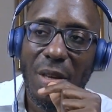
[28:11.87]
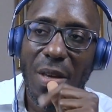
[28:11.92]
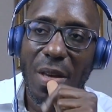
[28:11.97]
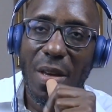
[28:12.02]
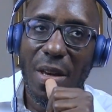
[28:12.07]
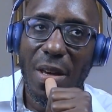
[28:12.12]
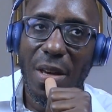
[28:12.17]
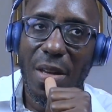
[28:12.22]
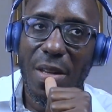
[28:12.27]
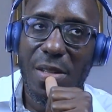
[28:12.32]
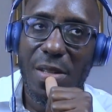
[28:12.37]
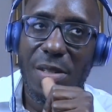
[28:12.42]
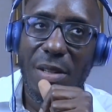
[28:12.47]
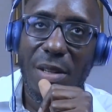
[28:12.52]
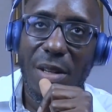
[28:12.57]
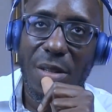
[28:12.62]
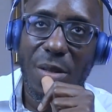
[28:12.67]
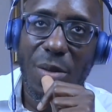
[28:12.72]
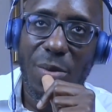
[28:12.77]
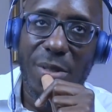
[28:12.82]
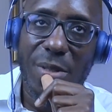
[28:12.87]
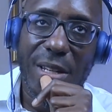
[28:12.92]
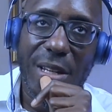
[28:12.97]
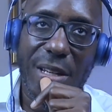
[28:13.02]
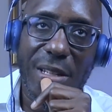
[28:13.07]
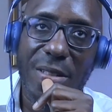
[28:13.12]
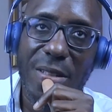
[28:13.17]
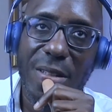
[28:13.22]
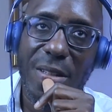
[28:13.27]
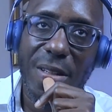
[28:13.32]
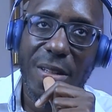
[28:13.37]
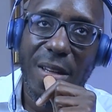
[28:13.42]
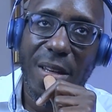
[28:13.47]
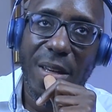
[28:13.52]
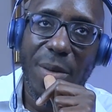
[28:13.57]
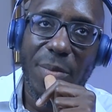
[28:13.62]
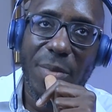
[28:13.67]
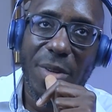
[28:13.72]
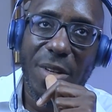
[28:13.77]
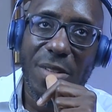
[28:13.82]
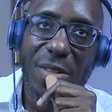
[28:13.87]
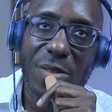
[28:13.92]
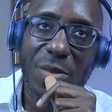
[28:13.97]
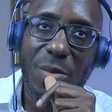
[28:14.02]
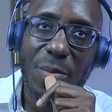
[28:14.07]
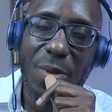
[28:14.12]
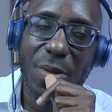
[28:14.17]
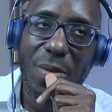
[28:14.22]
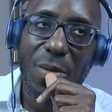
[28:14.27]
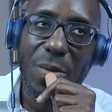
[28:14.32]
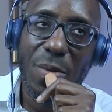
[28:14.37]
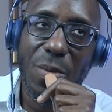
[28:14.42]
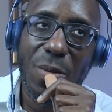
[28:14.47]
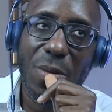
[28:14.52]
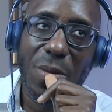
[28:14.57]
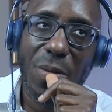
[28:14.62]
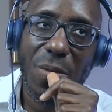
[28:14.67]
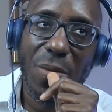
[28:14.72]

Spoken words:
and see that it was actually Lyme. That's super cool.